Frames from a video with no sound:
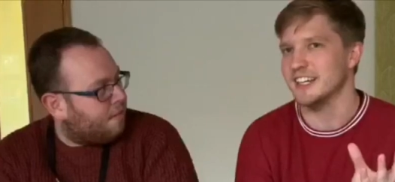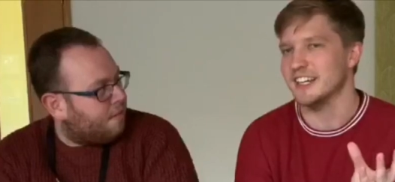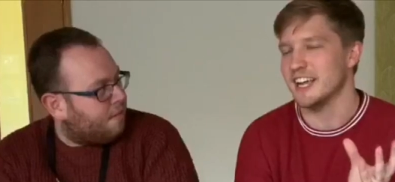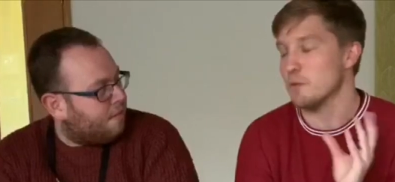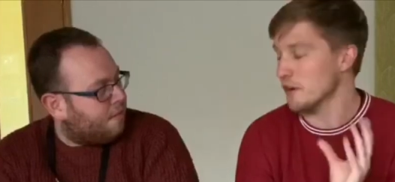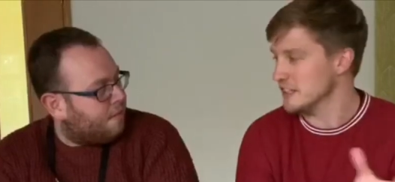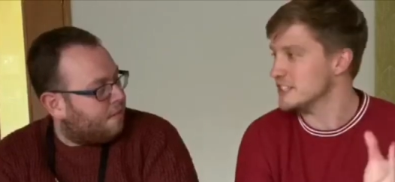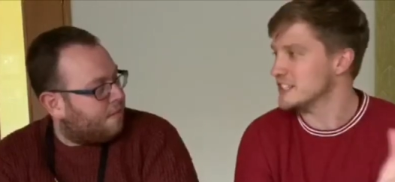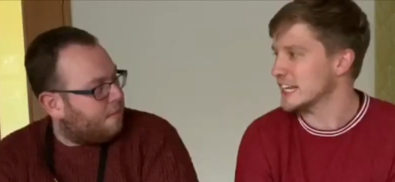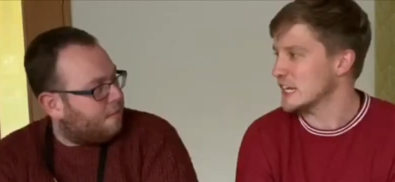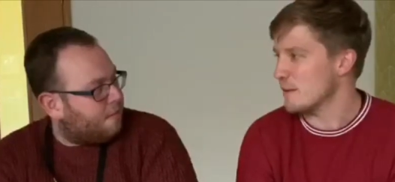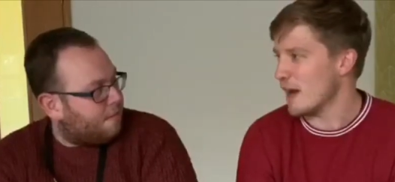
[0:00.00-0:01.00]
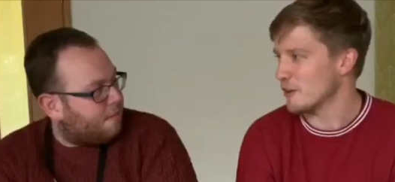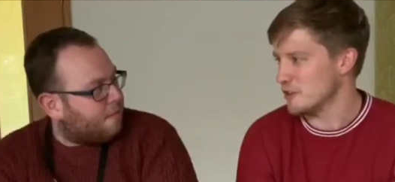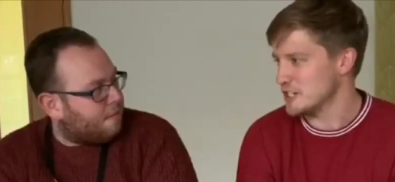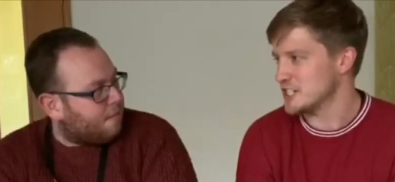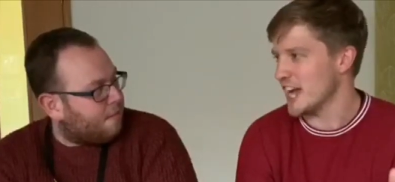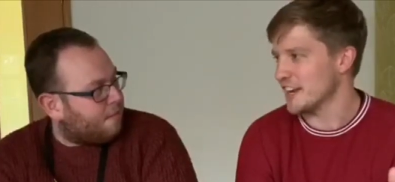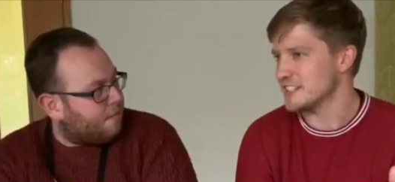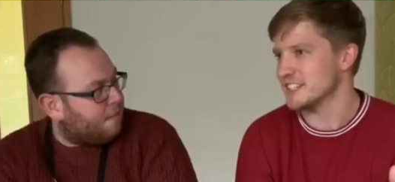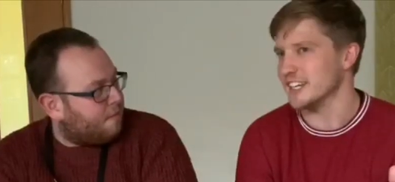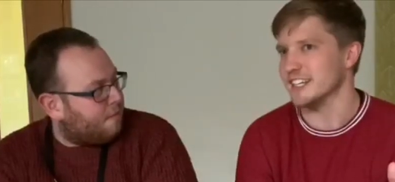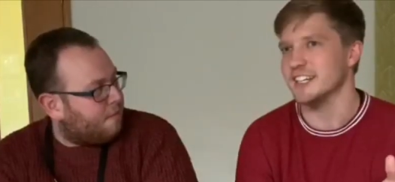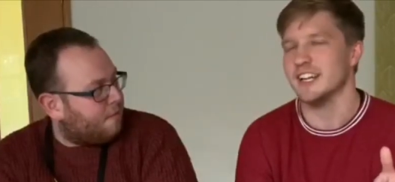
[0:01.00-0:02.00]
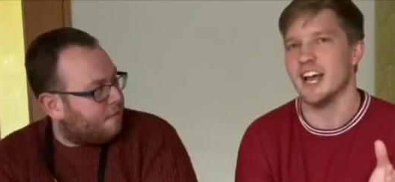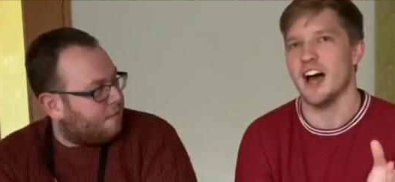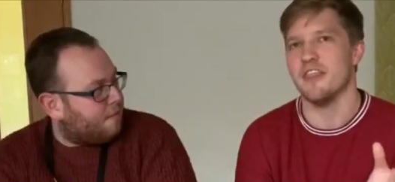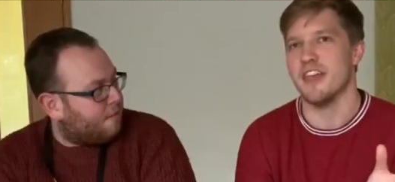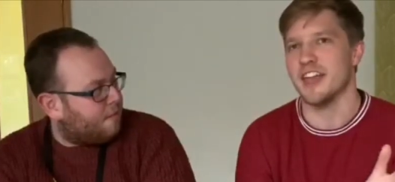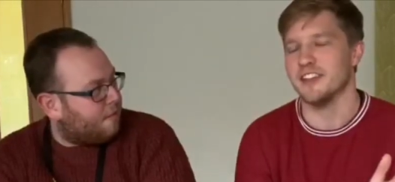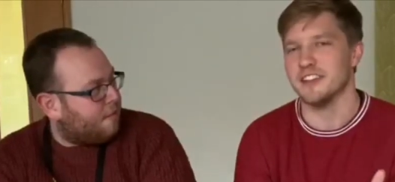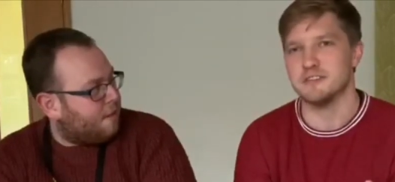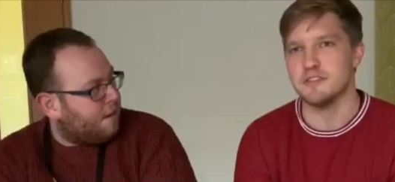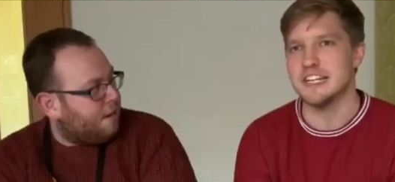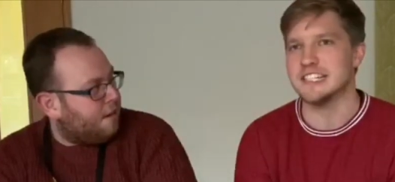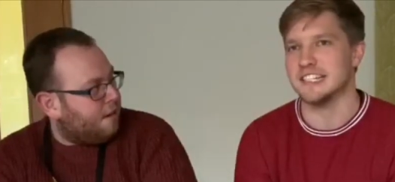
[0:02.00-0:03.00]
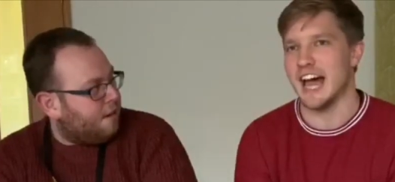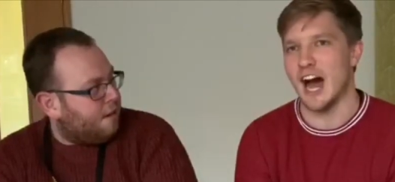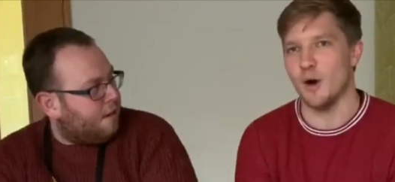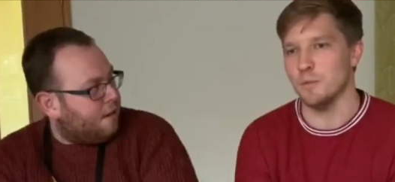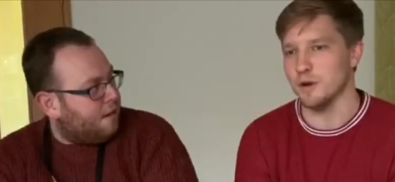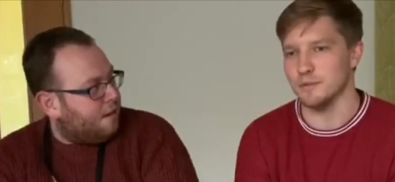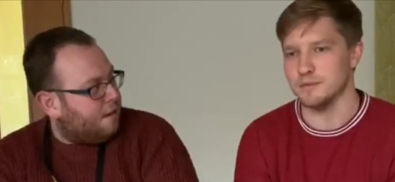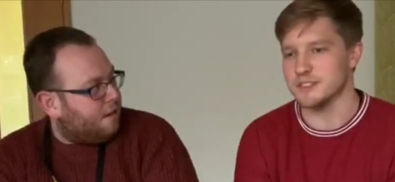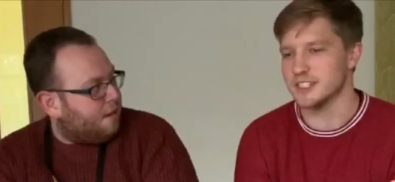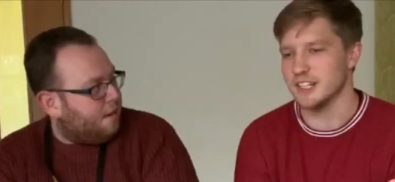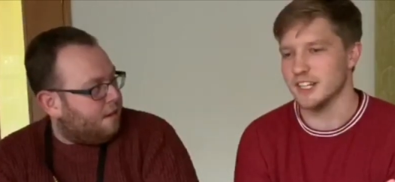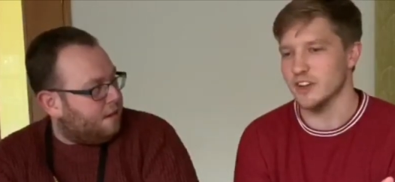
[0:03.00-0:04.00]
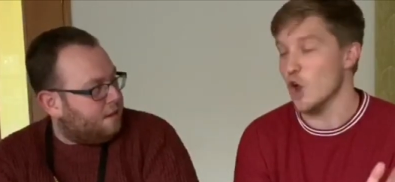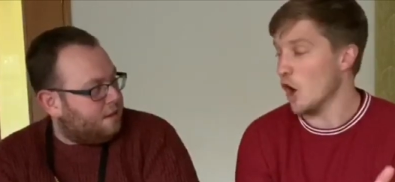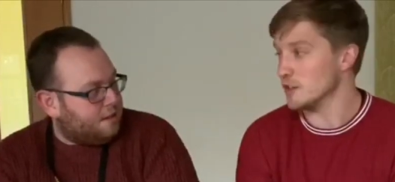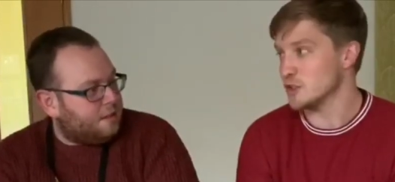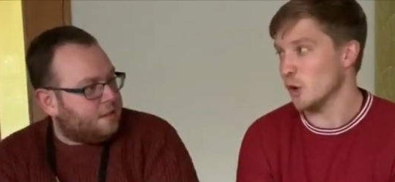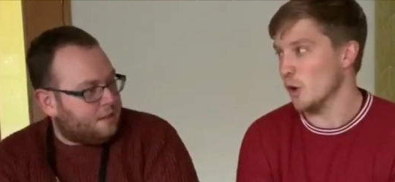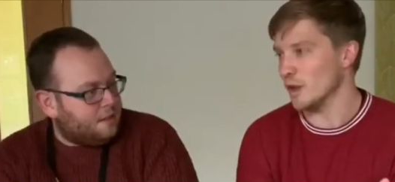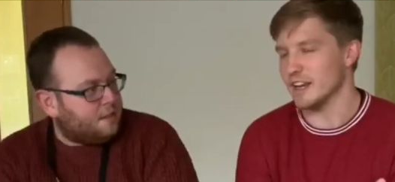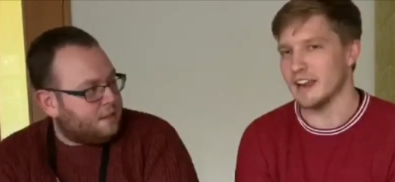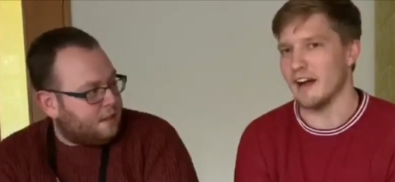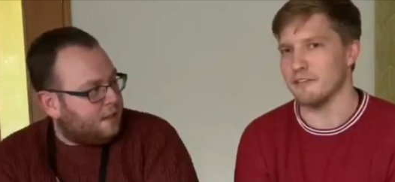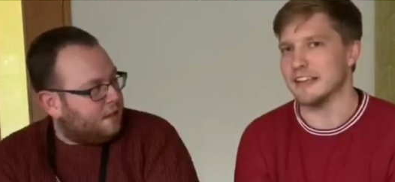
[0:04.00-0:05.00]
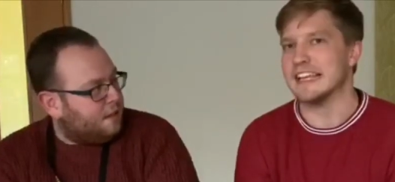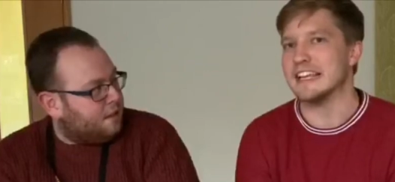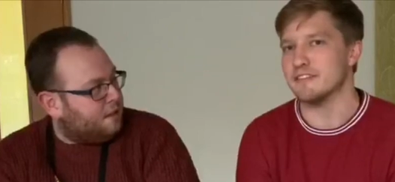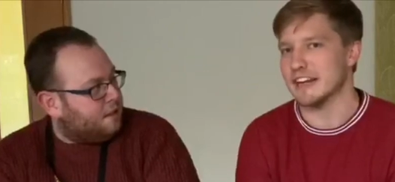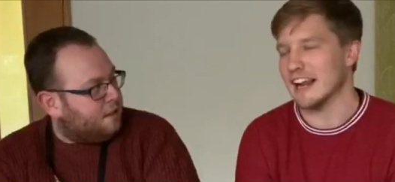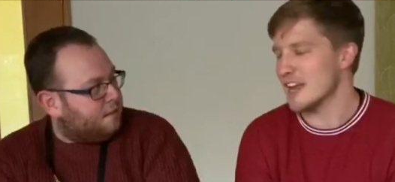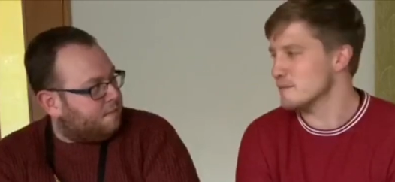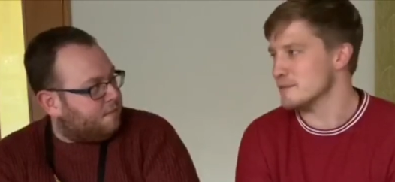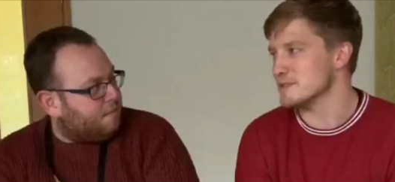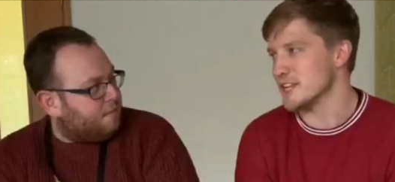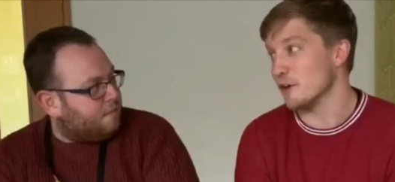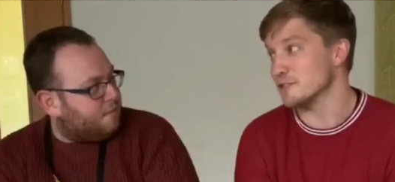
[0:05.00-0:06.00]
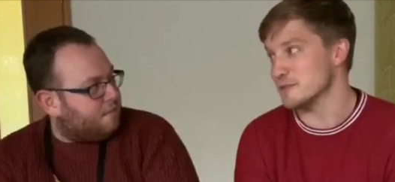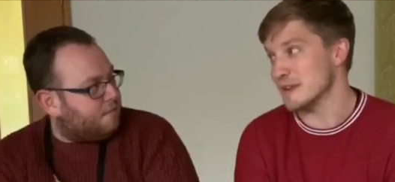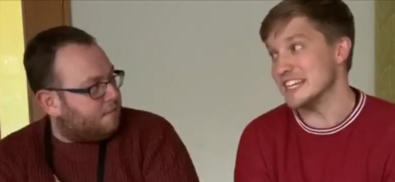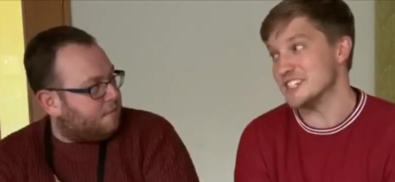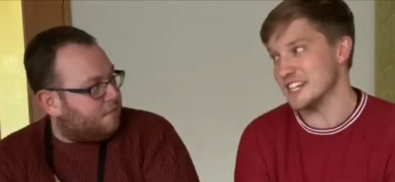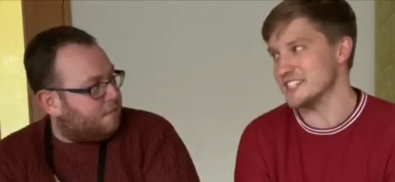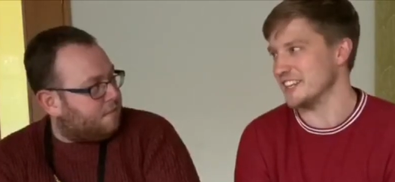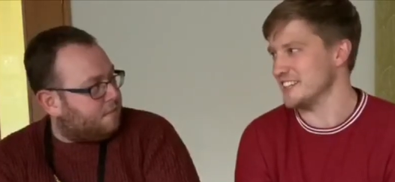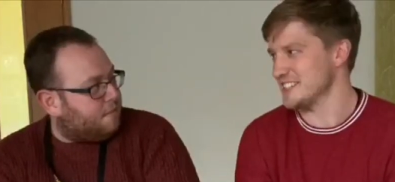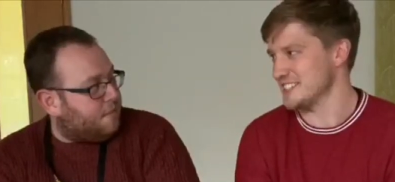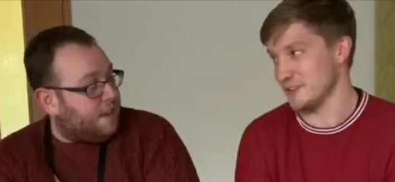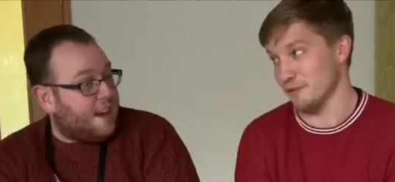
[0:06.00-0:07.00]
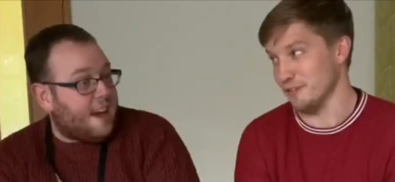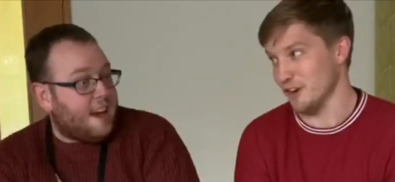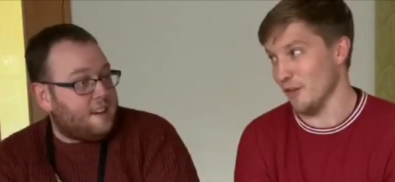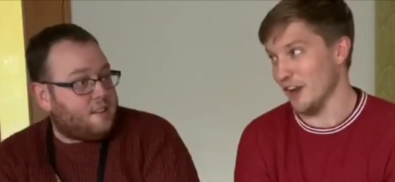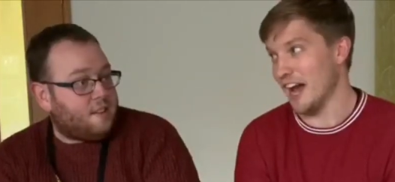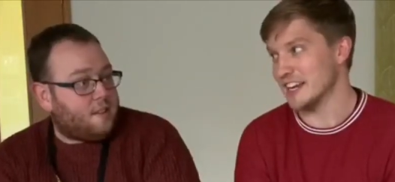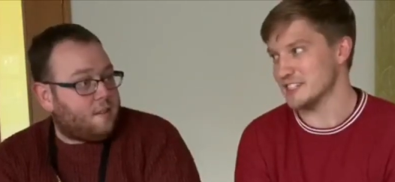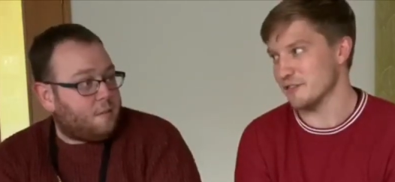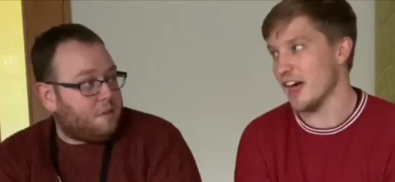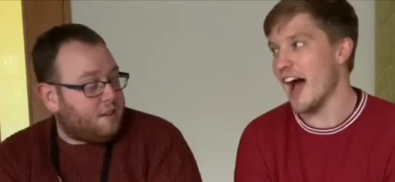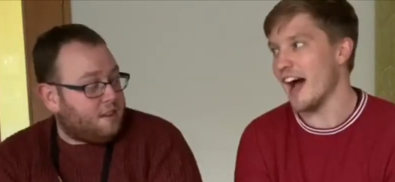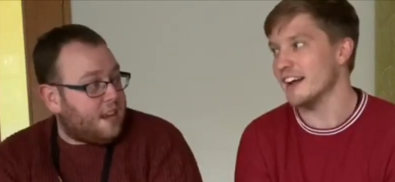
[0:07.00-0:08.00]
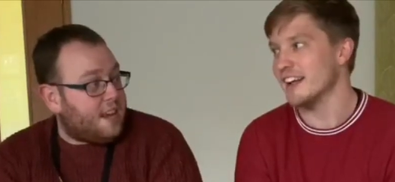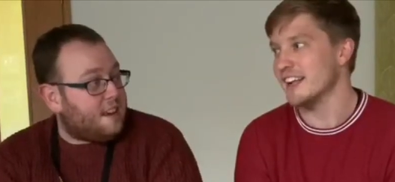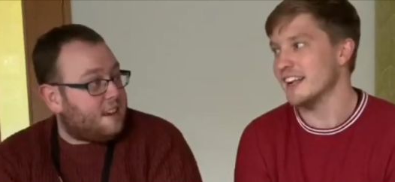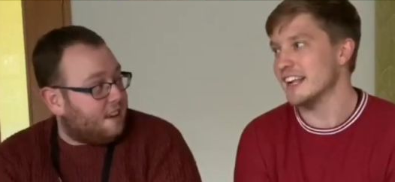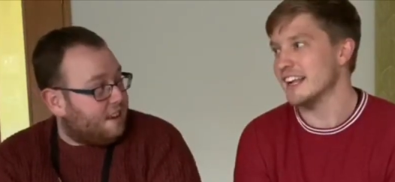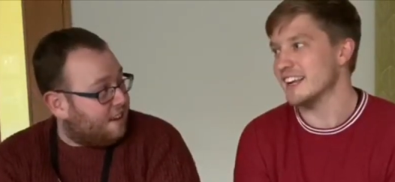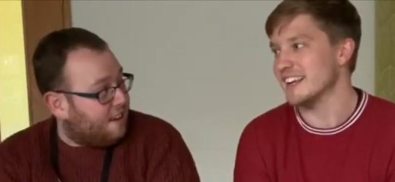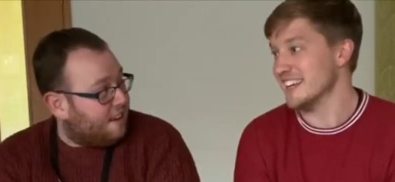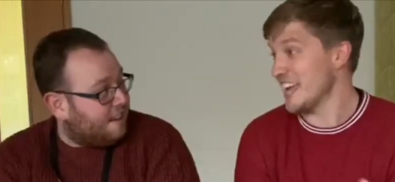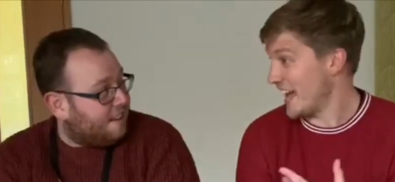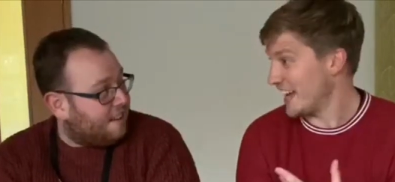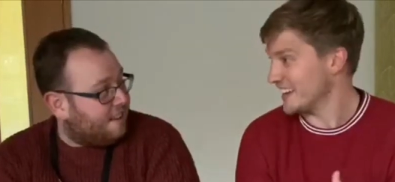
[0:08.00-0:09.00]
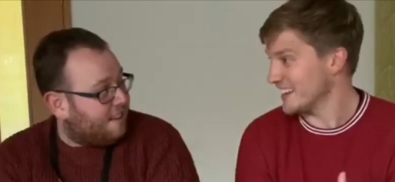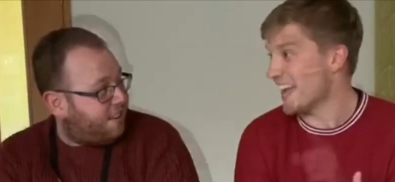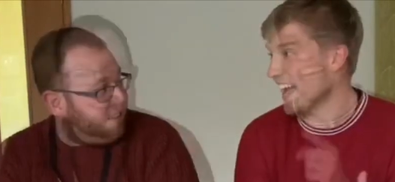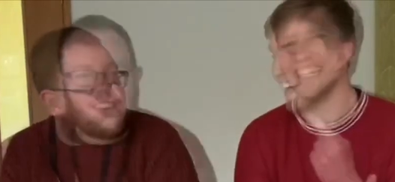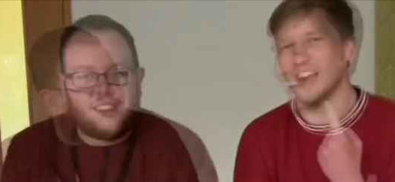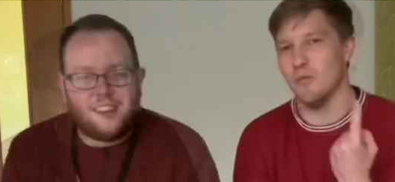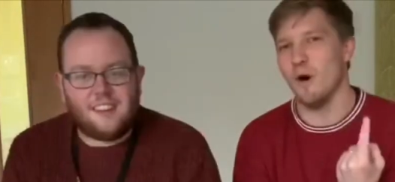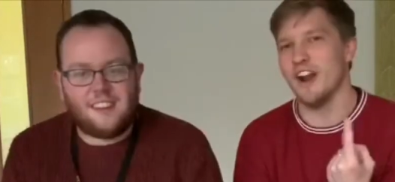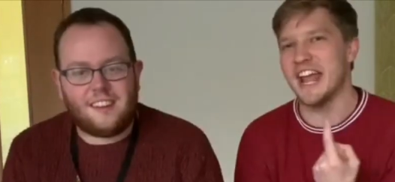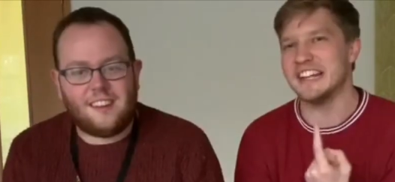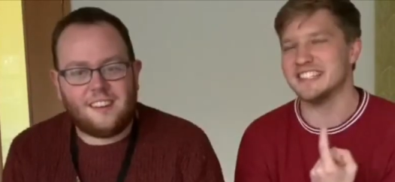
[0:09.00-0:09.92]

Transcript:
Speaker 1: He wanted to sing about Christianity, mm. and then his recent albums, not at all. And I think he even claimed himself to be Jesus. Something yeah. on the lines of that. Ye. Yeah, yeah, he's had a one eighty